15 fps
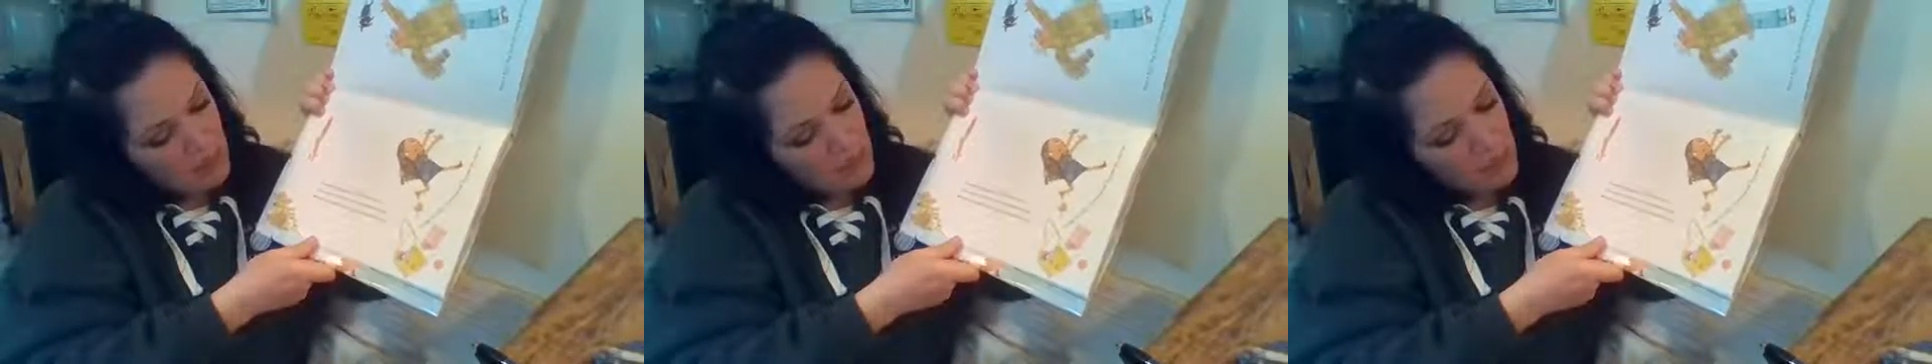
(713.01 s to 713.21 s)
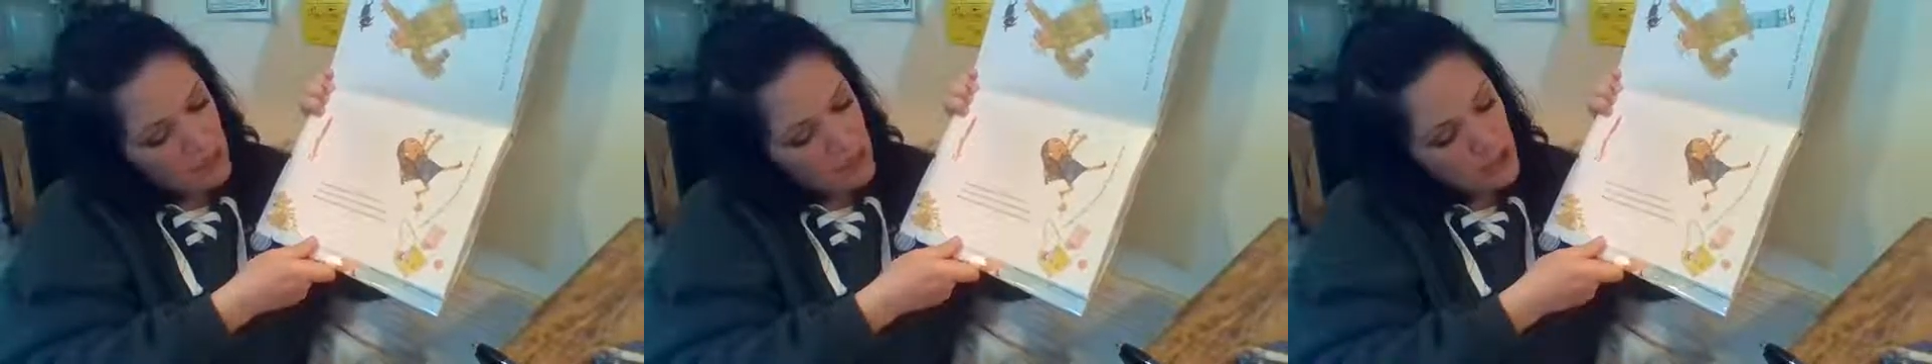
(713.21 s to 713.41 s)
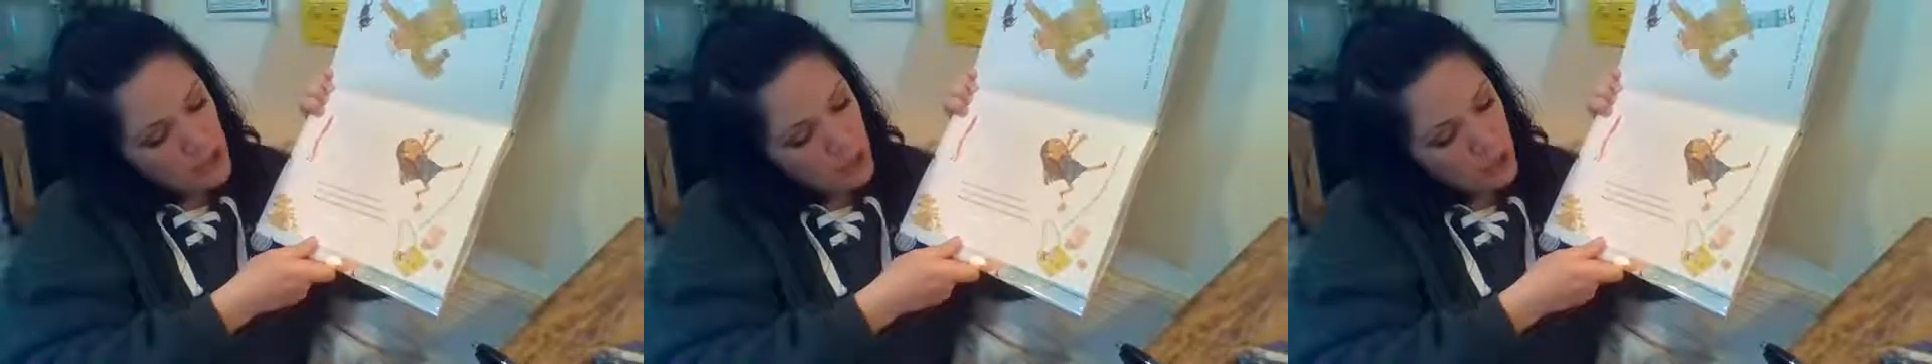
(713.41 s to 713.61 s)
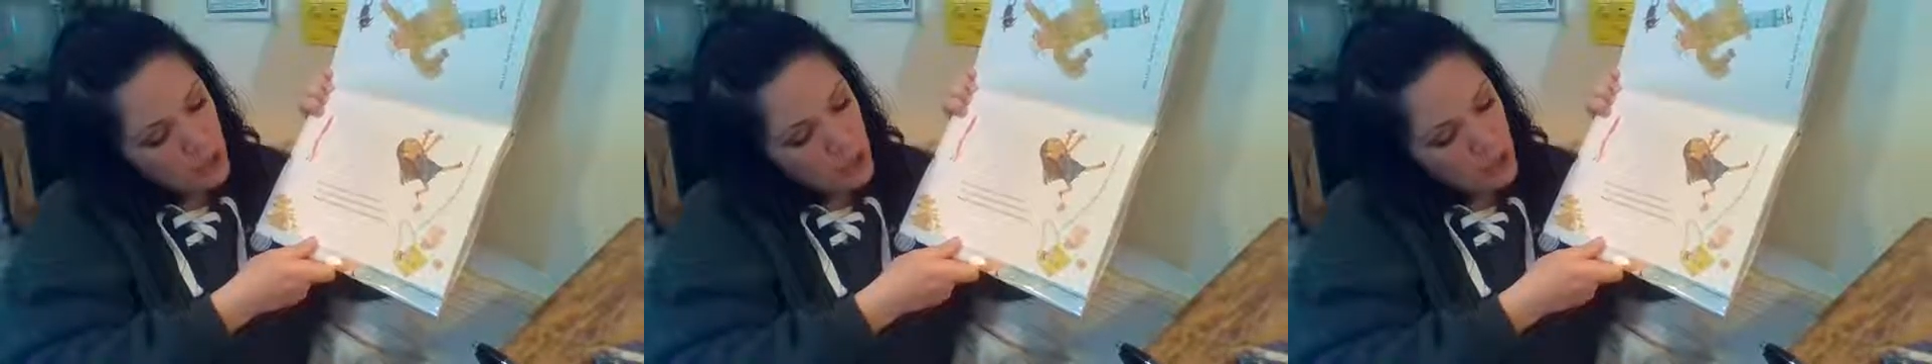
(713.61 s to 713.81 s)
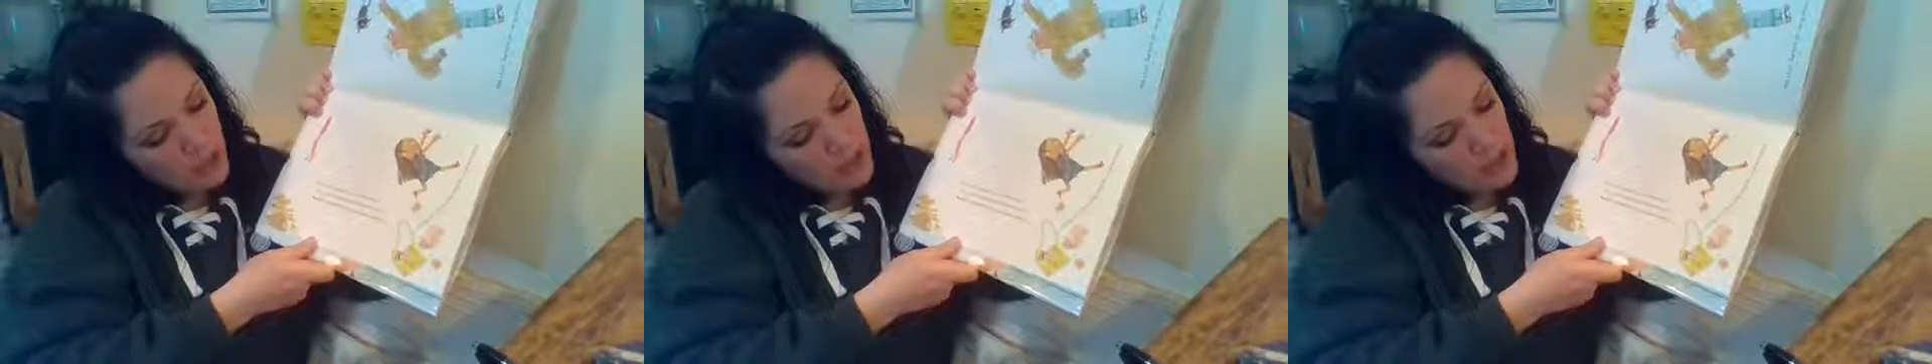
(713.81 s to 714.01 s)
munching
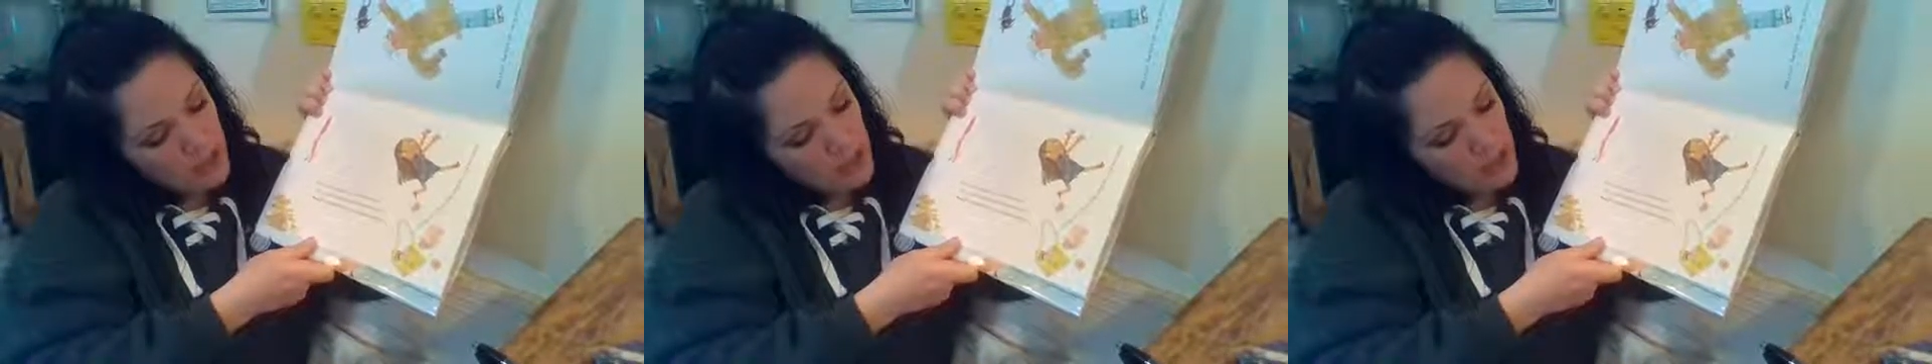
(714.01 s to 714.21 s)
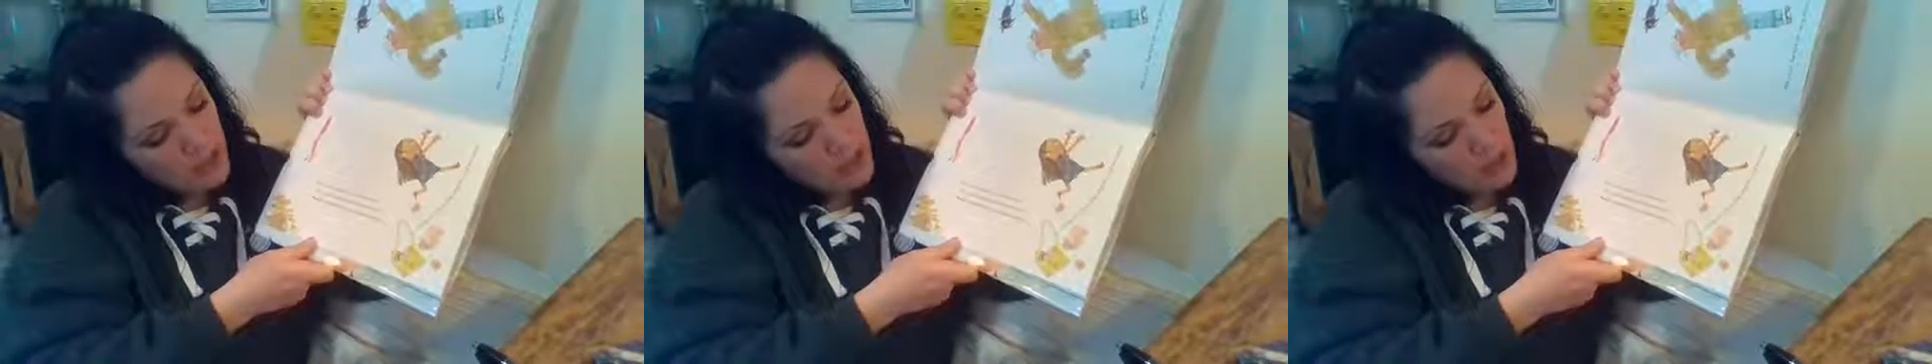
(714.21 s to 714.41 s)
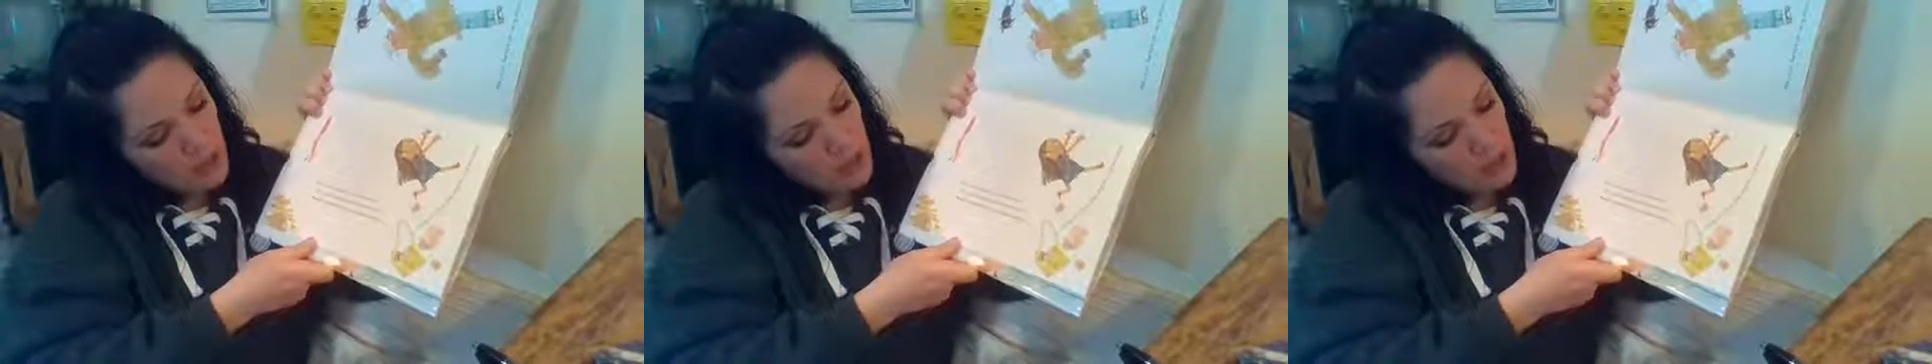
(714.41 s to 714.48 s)
cookies,